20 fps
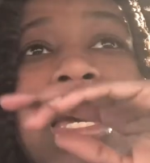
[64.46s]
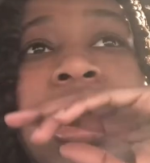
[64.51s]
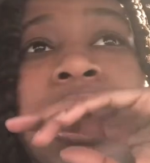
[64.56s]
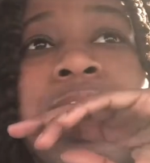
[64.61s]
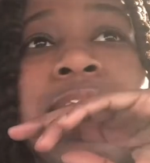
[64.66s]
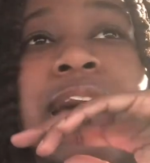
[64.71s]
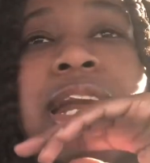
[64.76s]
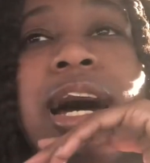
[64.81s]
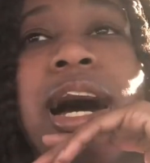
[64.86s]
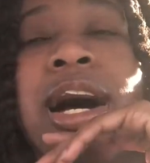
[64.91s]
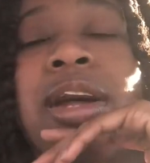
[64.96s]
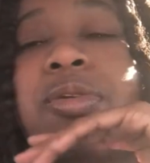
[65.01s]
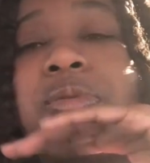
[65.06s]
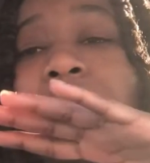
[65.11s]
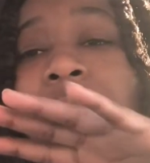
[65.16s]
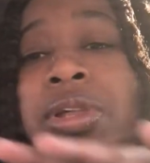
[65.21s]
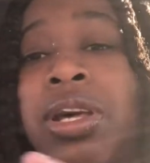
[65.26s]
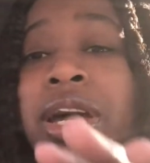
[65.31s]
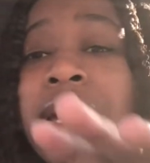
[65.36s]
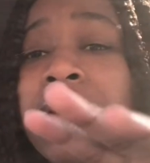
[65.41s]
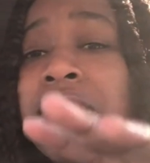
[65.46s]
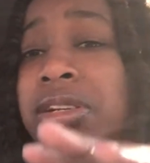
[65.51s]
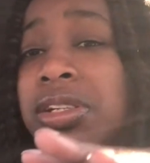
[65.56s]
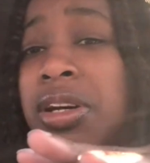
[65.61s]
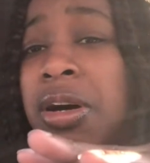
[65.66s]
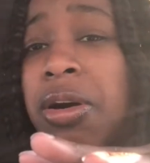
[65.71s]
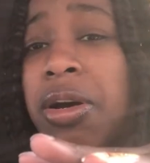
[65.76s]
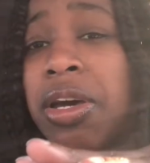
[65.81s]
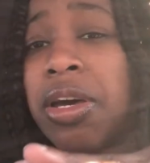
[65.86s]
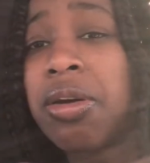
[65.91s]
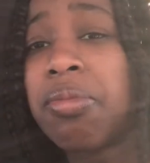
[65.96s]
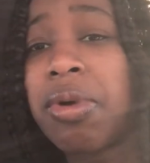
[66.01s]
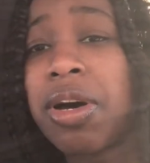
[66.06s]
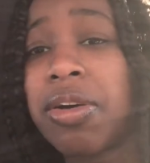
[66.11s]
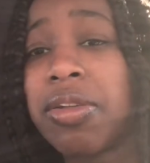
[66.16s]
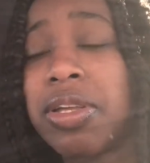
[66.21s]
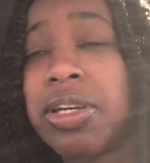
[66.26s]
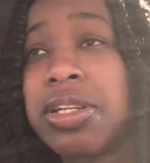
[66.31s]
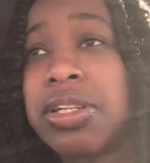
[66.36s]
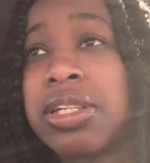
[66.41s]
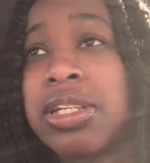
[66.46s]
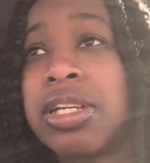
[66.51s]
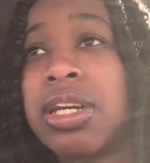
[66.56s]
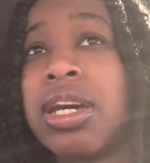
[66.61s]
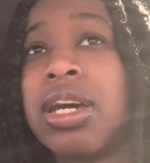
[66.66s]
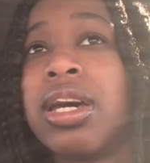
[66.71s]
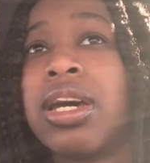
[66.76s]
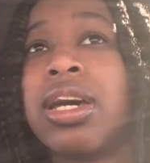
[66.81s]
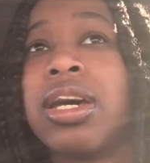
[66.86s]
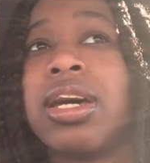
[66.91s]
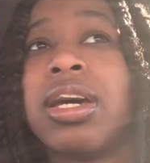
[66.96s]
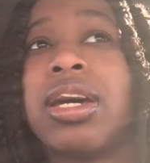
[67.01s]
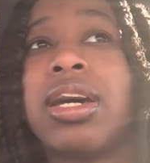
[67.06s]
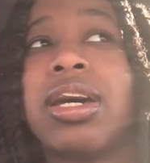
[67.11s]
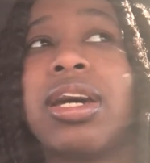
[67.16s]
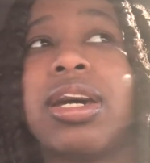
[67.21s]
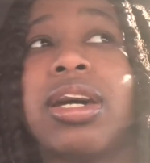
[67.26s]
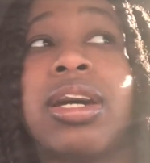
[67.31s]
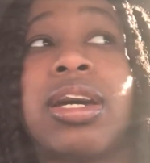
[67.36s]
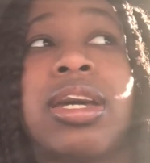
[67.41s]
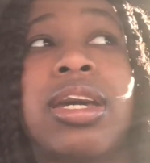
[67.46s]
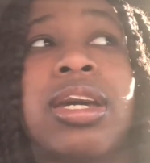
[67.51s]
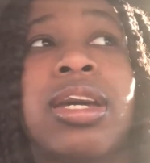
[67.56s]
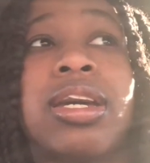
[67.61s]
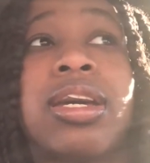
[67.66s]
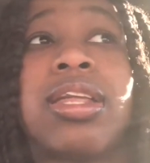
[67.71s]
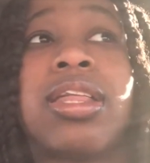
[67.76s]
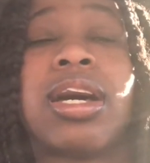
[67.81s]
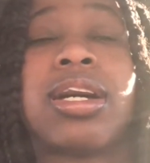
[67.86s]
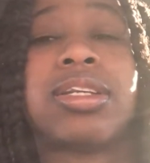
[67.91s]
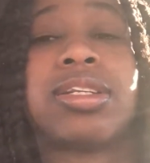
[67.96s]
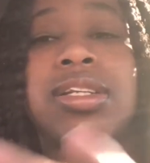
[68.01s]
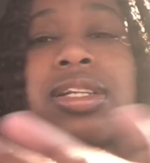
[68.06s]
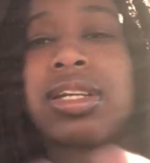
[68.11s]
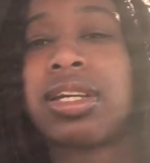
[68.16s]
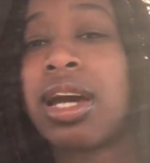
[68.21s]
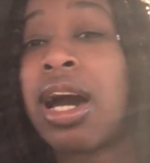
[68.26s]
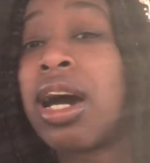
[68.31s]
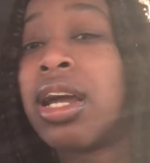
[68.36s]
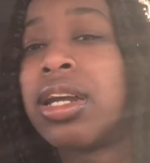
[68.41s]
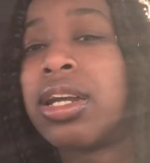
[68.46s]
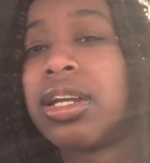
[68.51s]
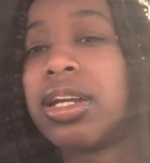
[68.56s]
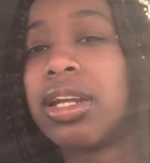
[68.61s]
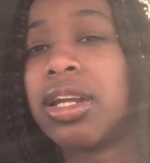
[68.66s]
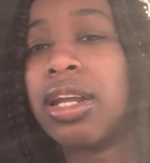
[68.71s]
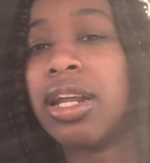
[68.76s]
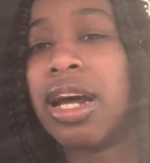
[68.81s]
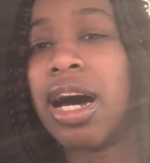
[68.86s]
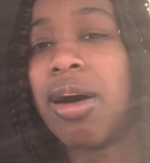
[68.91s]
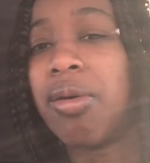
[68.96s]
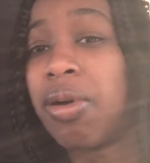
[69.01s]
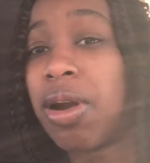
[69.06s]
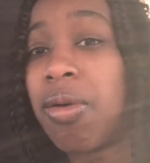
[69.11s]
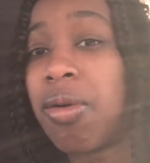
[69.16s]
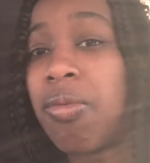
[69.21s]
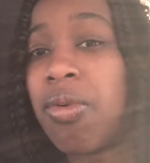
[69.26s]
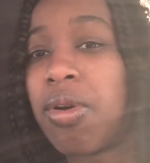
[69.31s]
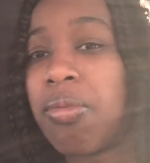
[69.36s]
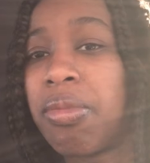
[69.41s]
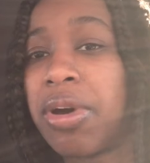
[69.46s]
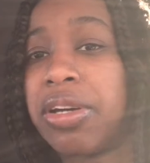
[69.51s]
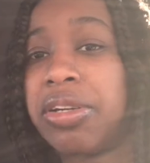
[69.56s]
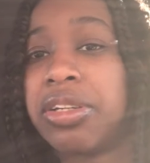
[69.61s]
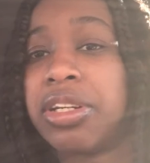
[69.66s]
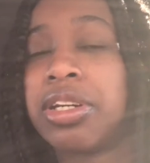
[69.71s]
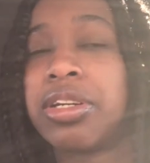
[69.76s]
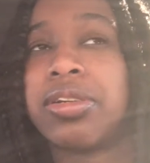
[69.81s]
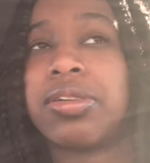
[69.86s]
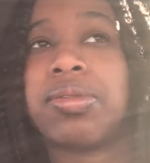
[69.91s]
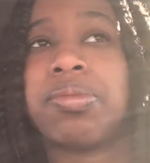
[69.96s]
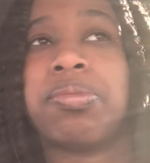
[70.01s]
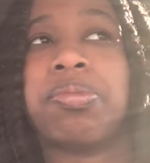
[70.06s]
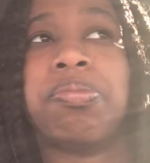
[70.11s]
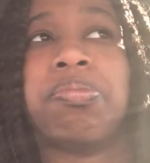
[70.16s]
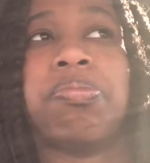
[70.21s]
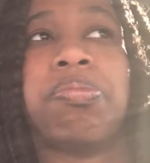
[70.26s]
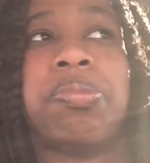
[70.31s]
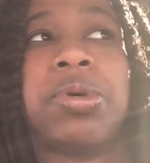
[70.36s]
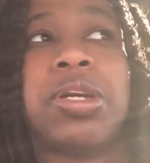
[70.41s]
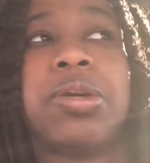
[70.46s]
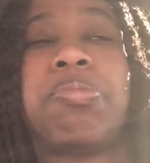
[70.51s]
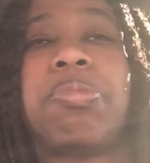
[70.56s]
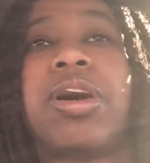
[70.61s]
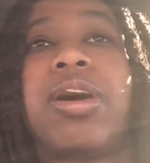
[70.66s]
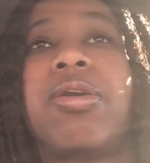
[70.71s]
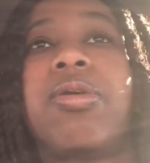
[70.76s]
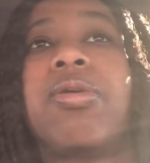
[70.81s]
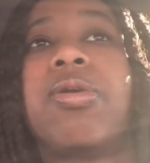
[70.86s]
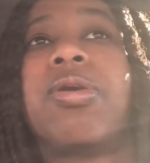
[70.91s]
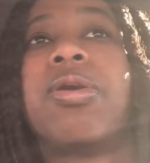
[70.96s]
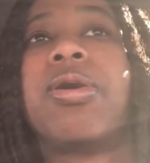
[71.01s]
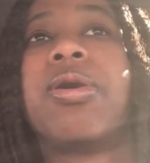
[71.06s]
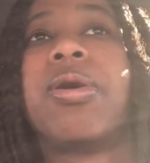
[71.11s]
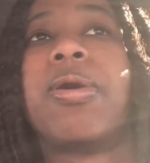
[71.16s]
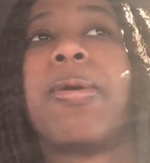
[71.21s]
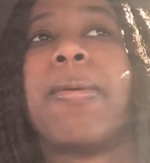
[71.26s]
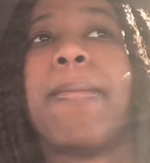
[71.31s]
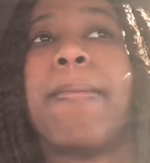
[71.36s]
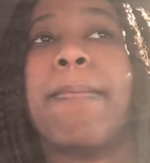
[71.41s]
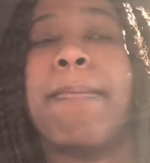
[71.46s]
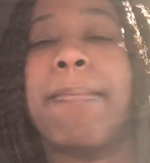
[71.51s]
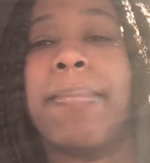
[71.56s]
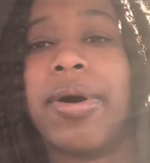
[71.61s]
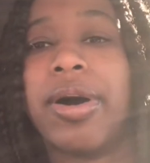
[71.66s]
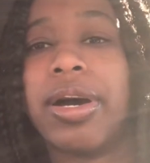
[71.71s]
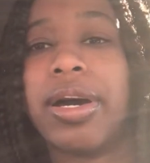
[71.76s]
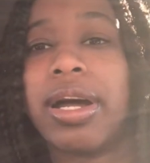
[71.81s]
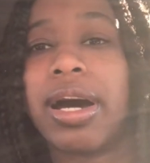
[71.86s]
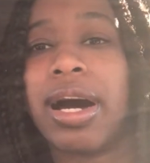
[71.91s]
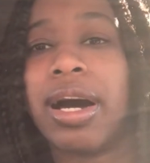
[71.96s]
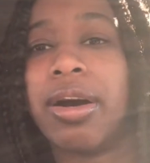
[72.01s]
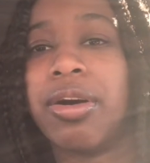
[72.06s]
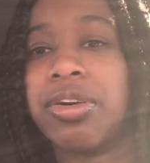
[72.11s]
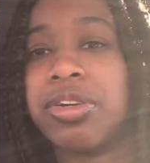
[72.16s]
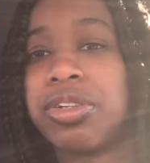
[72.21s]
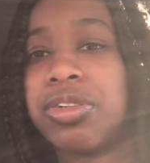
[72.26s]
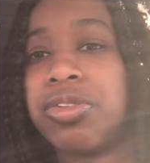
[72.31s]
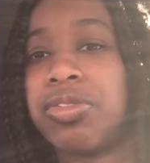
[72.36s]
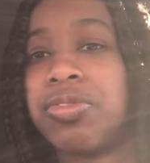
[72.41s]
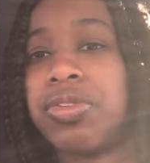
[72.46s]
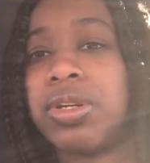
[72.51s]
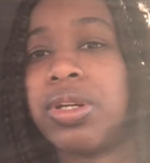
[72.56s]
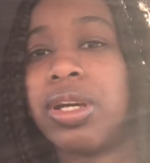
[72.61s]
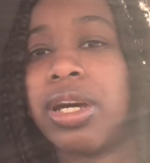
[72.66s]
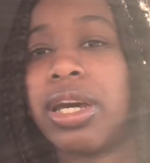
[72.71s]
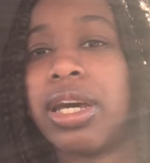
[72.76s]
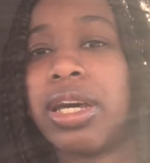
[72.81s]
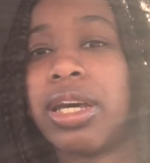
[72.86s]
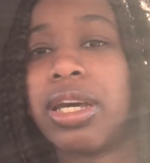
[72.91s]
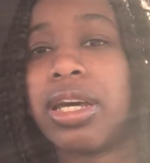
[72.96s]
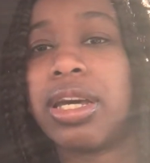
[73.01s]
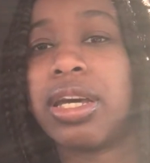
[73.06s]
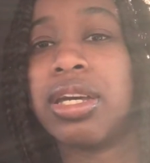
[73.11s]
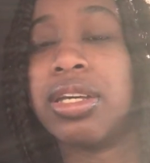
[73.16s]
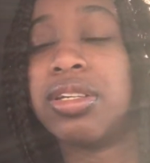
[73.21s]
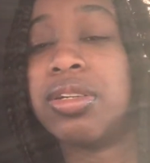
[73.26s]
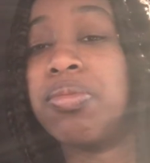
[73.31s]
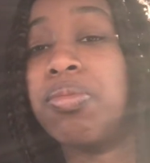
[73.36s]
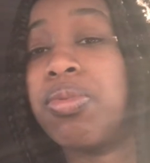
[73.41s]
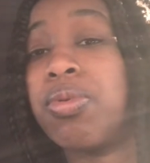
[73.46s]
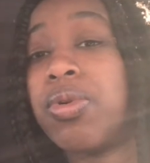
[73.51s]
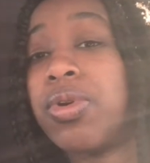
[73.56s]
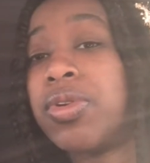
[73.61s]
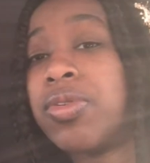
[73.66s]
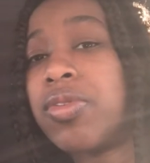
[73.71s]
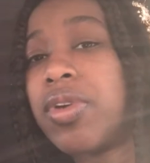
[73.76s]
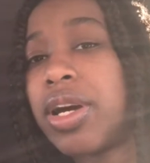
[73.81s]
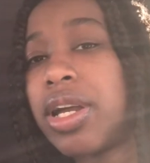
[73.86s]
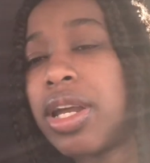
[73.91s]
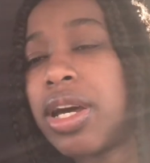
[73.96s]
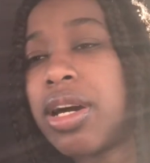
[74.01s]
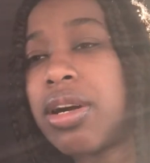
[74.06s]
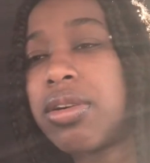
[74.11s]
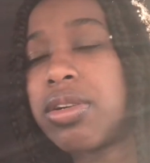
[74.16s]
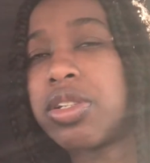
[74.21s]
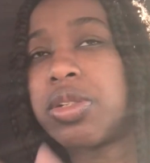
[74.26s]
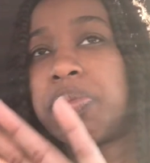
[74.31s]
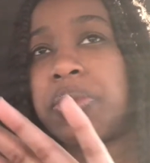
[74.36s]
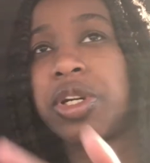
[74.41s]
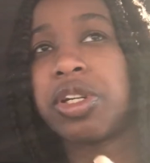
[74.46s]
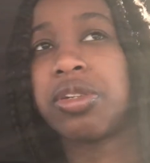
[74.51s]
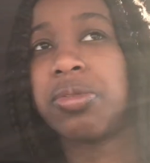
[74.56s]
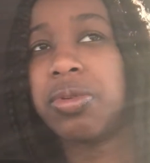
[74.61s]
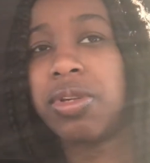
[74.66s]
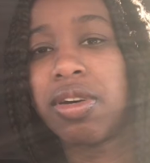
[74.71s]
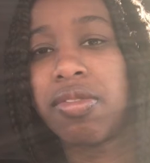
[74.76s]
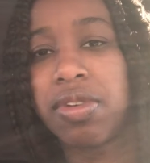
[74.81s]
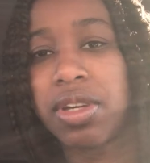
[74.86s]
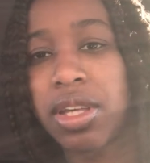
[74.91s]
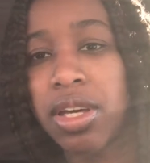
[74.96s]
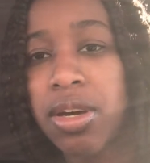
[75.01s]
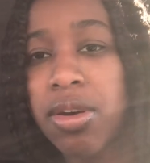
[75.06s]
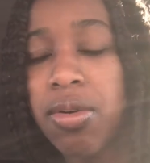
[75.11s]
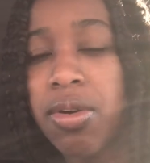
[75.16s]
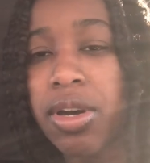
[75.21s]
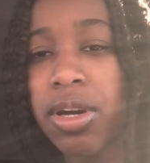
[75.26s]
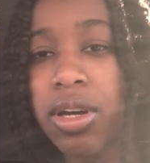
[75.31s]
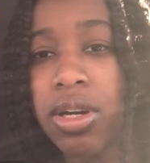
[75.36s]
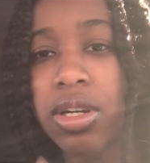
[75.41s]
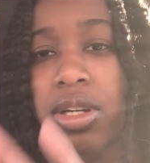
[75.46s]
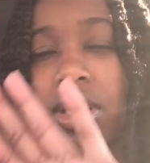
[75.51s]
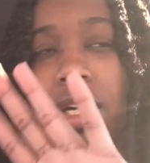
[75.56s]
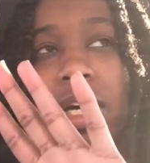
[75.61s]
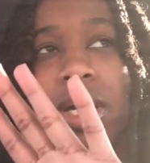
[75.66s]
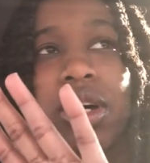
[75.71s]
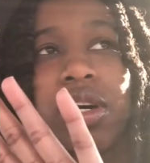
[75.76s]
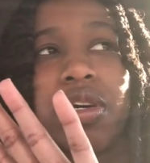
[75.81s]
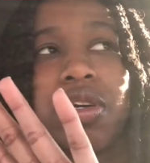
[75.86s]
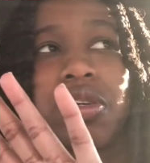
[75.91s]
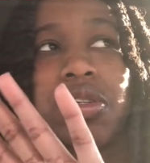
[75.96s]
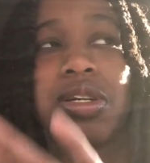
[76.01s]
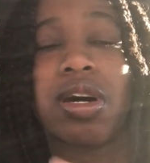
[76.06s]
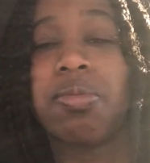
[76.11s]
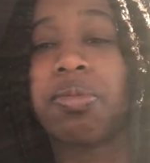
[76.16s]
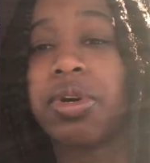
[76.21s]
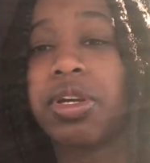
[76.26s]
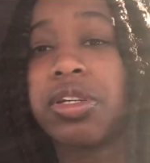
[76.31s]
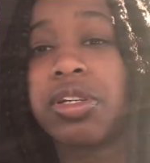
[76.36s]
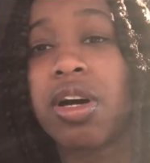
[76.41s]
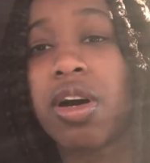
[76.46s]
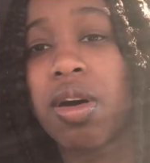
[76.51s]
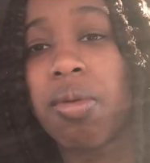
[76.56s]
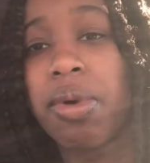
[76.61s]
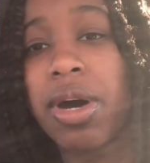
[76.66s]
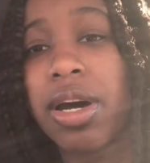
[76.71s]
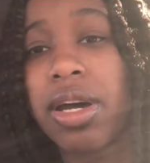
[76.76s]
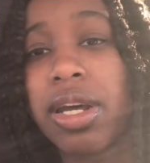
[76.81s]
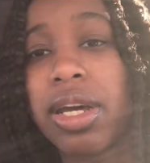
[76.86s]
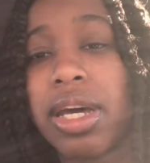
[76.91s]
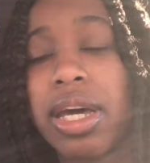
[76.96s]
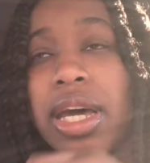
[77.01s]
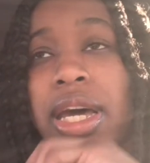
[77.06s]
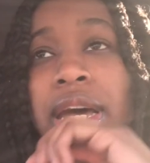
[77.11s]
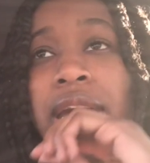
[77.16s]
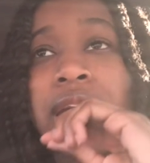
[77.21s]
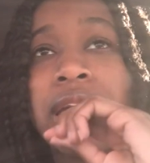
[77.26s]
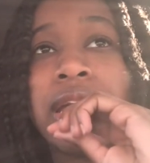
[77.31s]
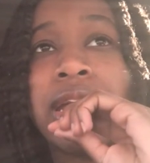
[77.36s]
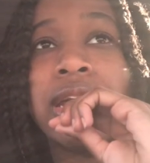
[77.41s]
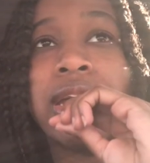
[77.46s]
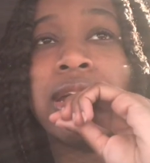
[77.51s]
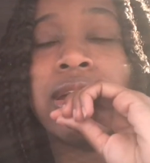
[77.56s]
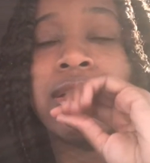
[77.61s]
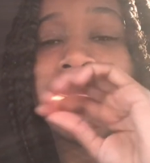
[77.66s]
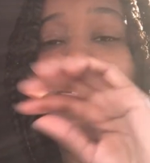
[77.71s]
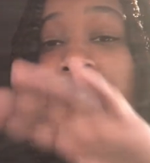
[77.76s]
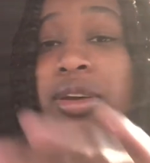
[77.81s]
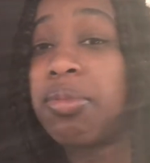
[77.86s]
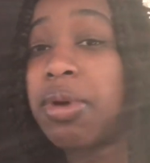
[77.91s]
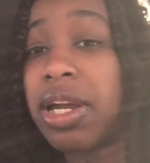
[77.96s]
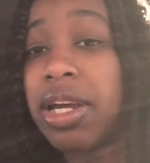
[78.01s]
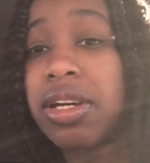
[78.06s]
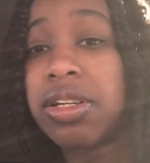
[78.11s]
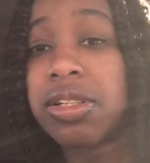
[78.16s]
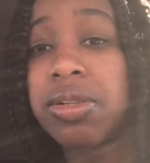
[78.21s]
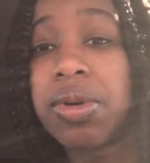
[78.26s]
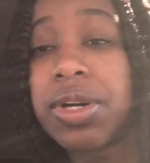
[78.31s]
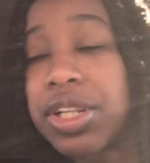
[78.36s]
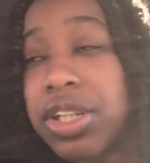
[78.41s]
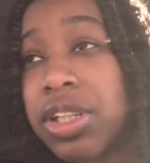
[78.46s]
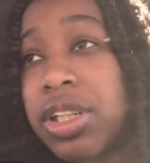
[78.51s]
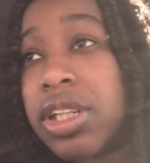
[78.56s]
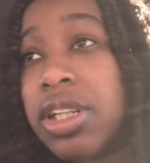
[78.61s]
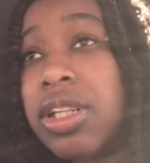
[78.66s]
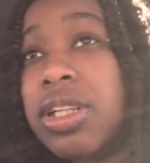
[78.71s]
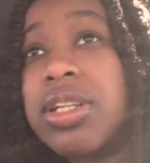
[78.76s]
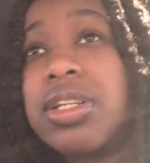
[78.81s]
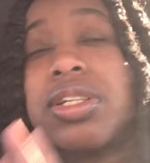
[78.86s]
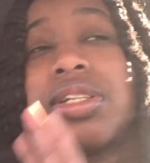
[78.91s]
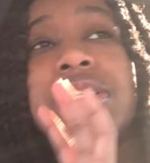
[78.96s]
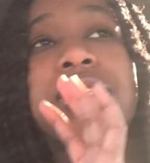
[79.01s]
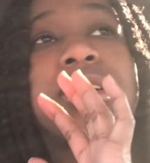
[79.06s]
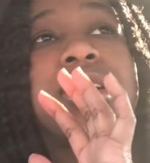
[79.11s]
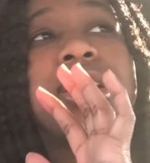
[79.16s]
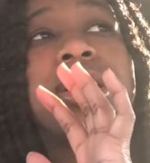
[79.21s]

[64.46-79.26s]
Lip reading: and I don't plan on talking about this. Again, that's kind of not what I want my channel to be about, but I also feel like it's important right now, especially with everything going on. So I'm going to talk about it, and if anybody has questions,